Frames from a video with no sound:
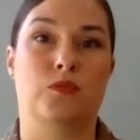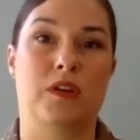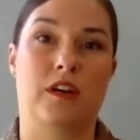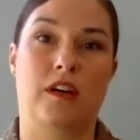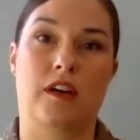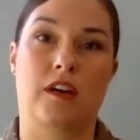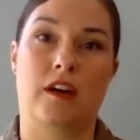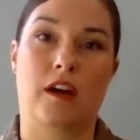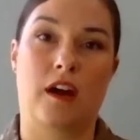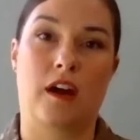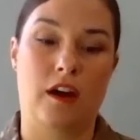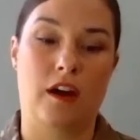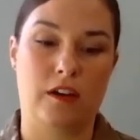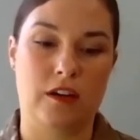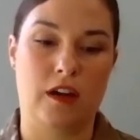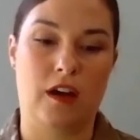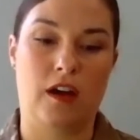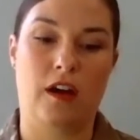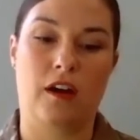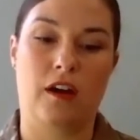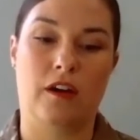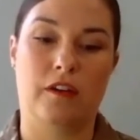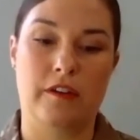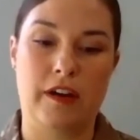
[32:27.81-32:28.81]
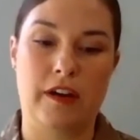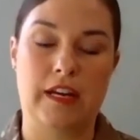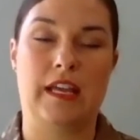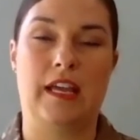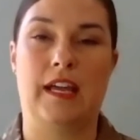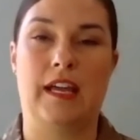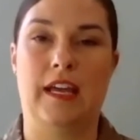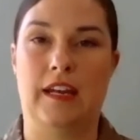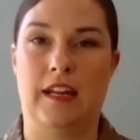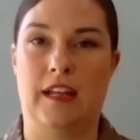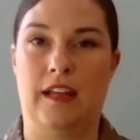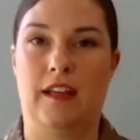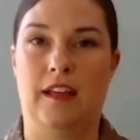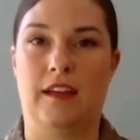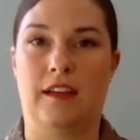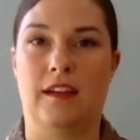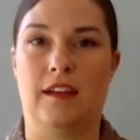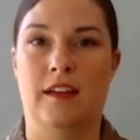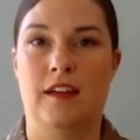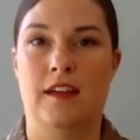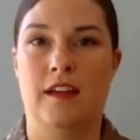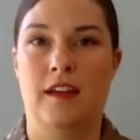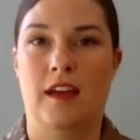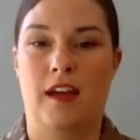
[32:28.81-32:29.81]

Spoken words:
We're already hitting